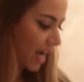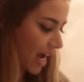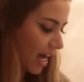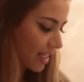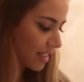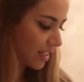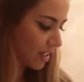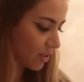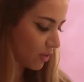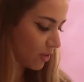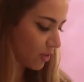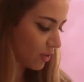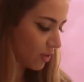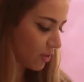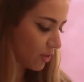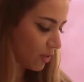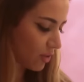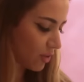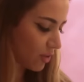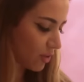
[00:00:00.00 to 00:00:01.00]

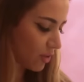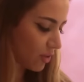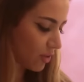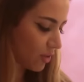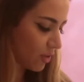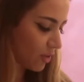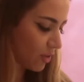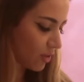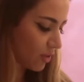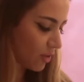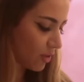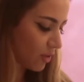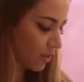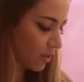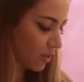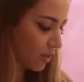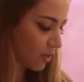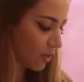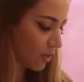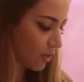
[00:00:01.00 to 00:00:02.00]

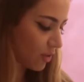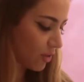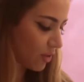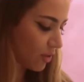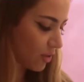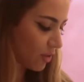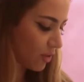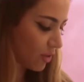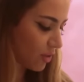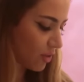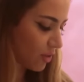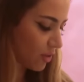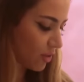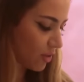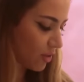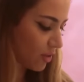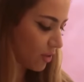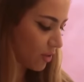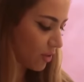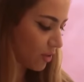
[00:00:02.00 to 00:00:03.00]

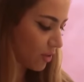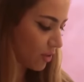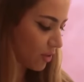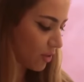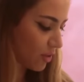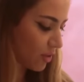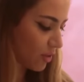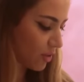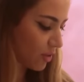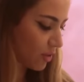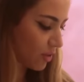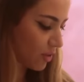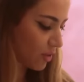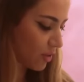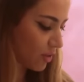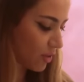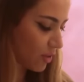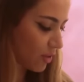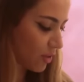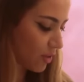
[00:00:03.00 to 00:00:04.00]

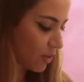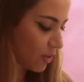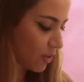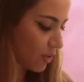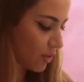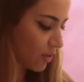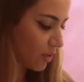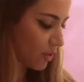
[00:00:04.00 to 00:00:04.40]
[no speech]